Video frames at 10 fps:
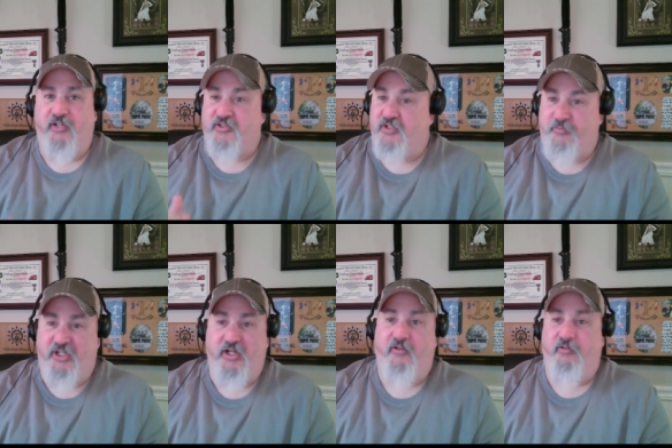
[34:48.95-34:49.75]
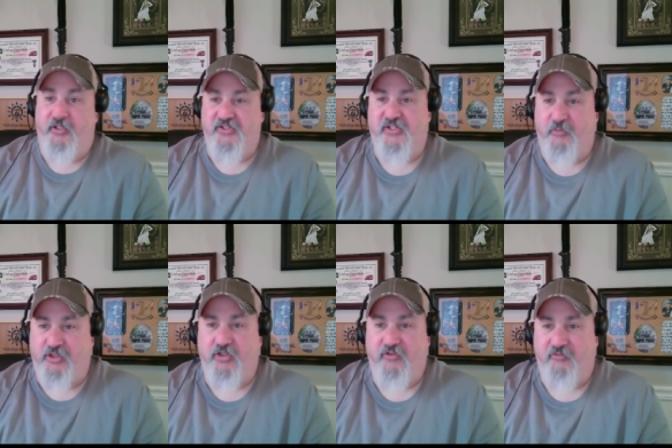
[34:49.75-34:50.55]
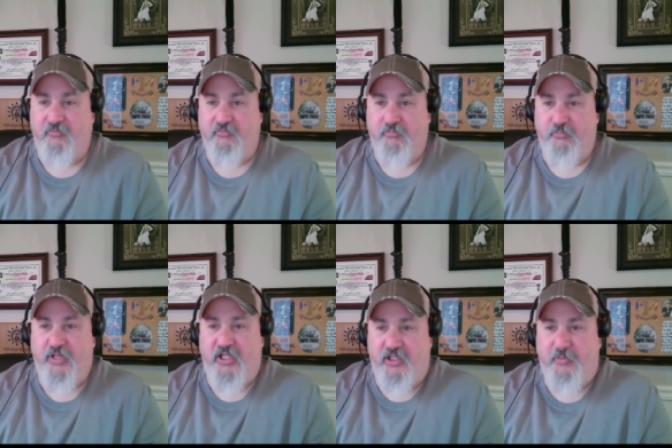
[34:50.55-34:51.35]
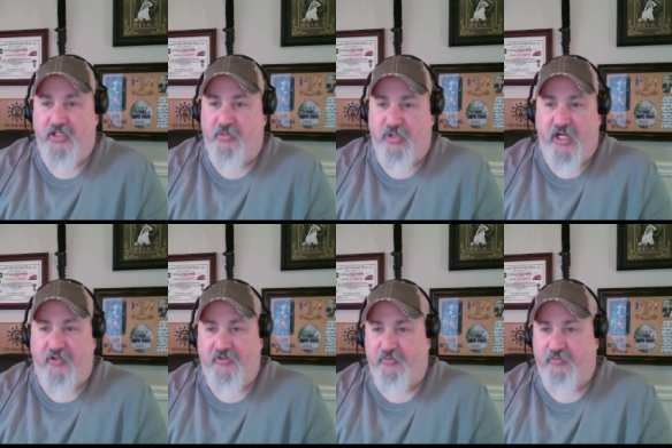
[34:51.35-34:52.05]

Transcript: something up and someone could have paid paid the price.